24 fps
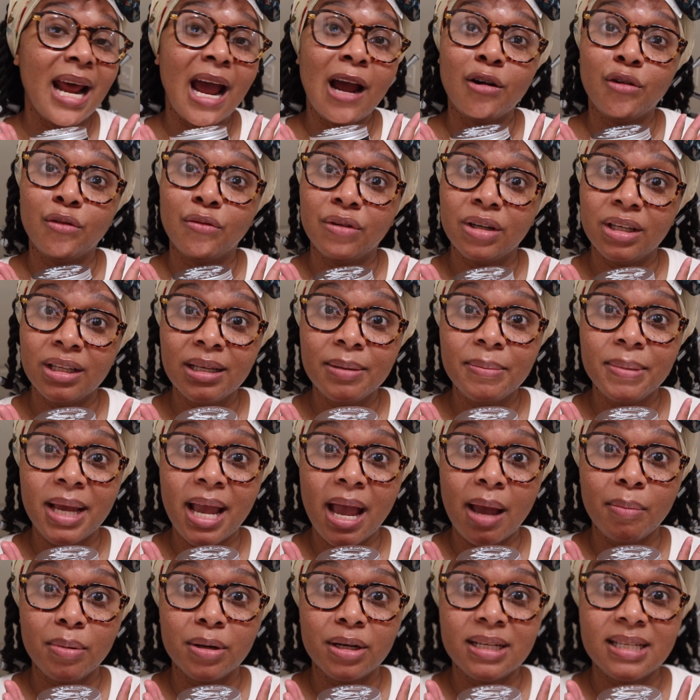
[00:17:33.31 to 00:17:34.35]
I'll really be
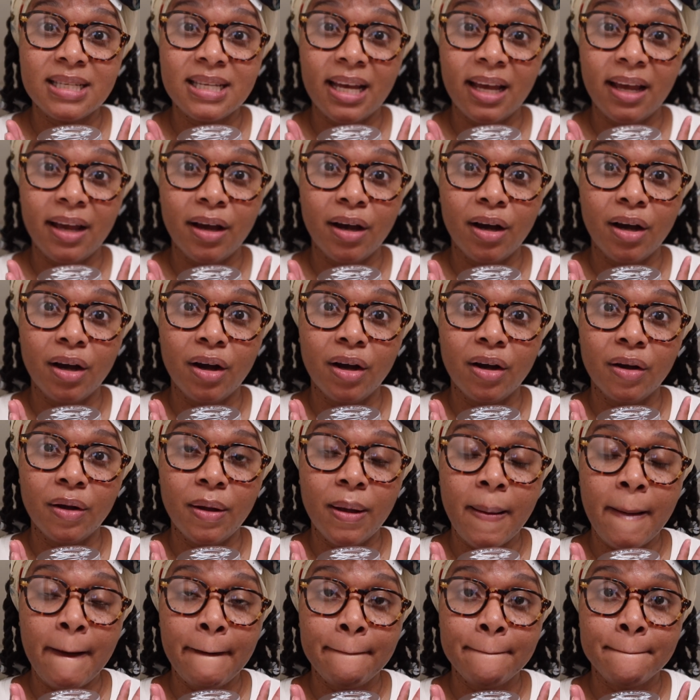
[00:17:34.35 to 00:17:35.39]
able to tell